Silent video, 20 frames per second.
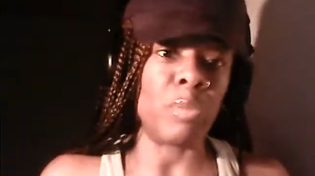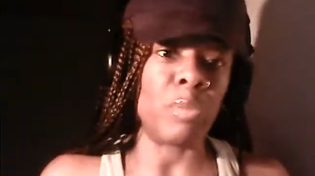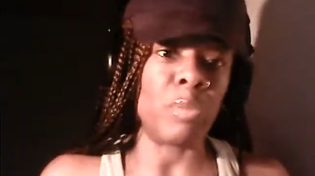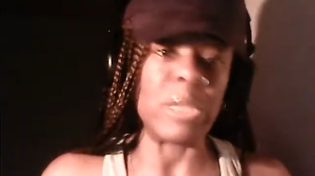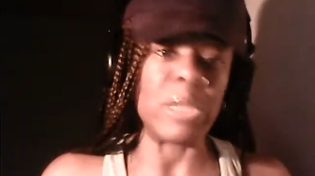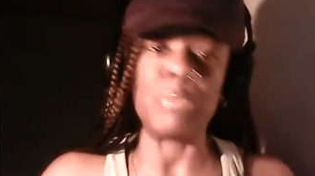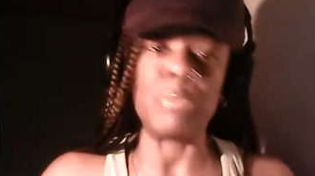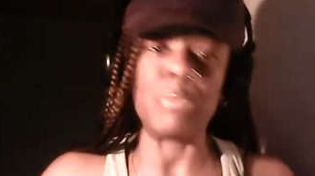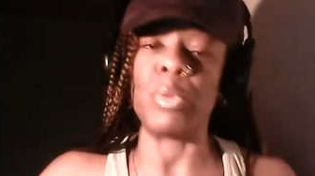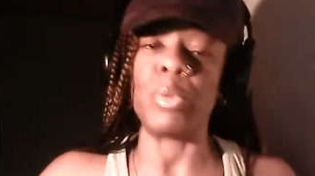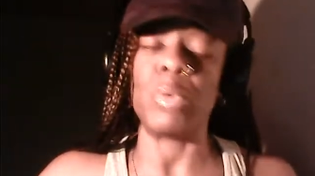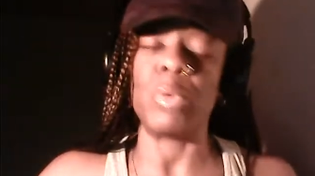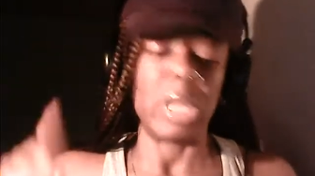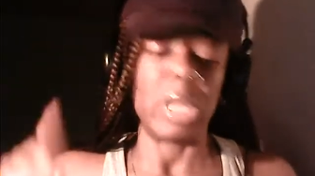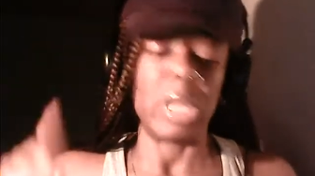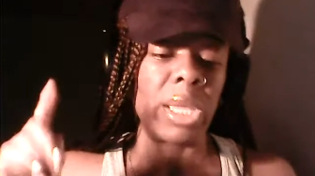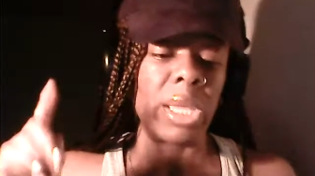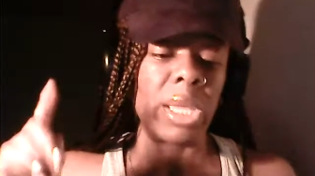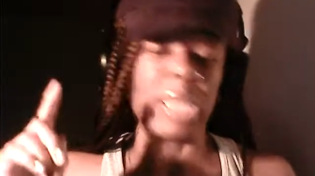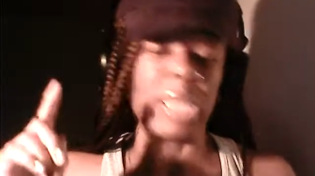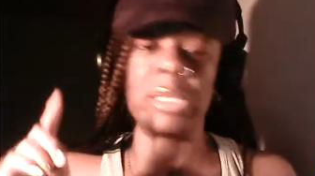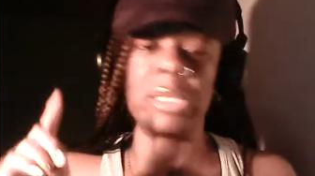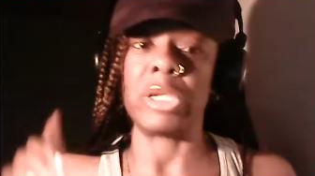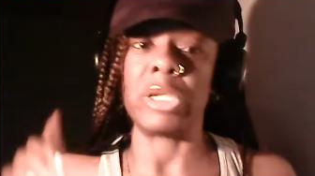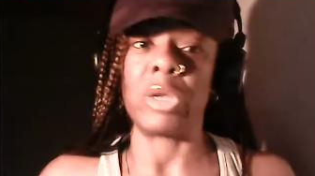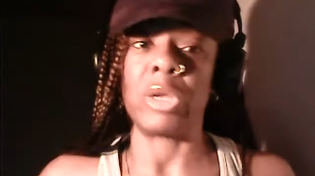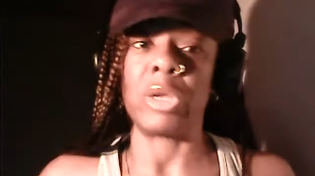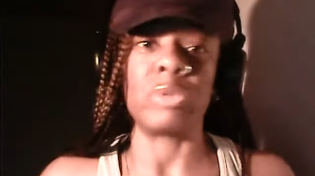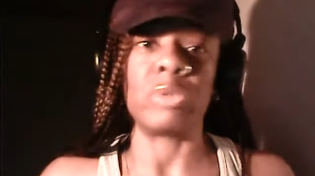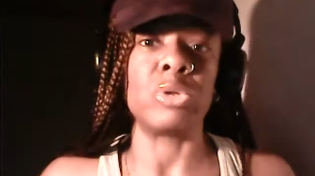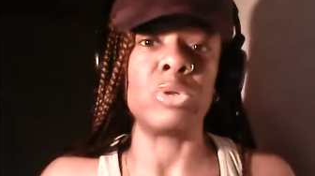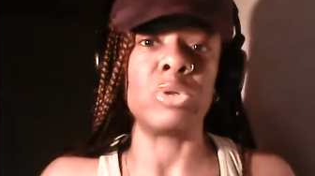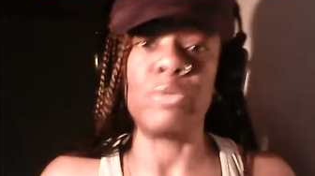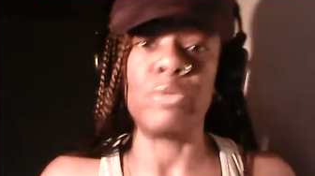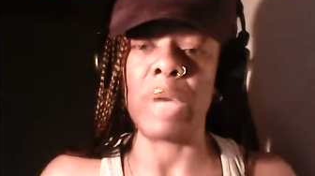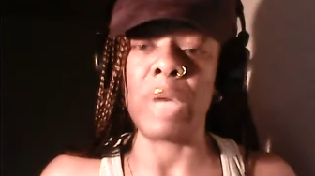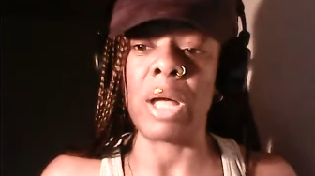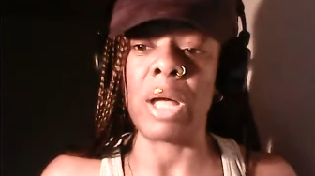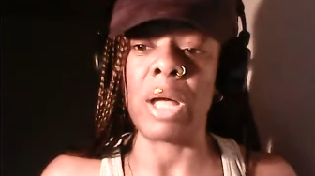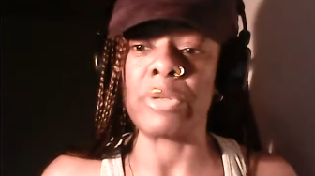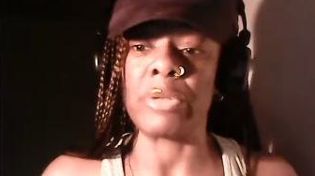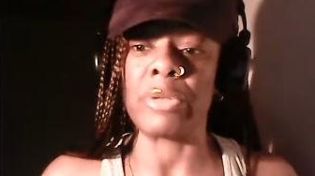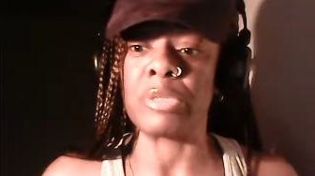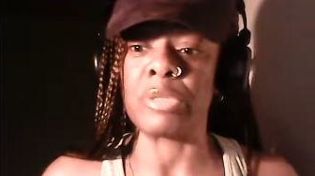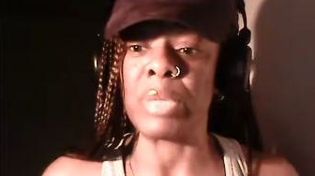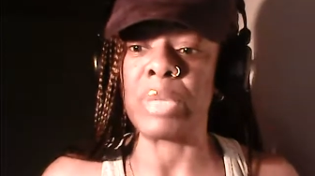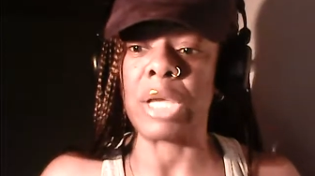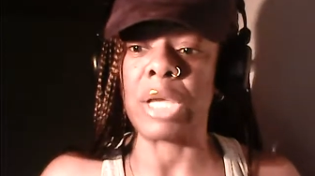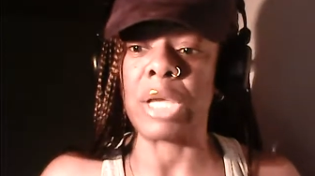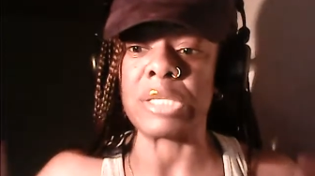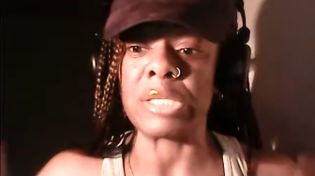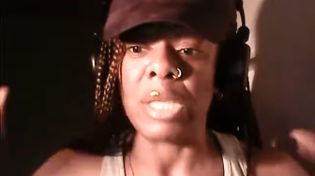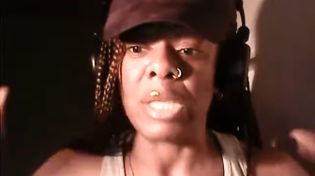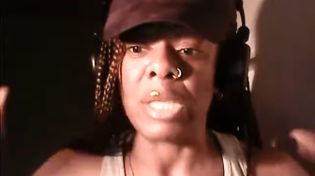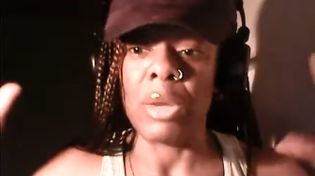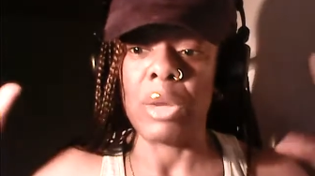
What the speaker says: people and do for others because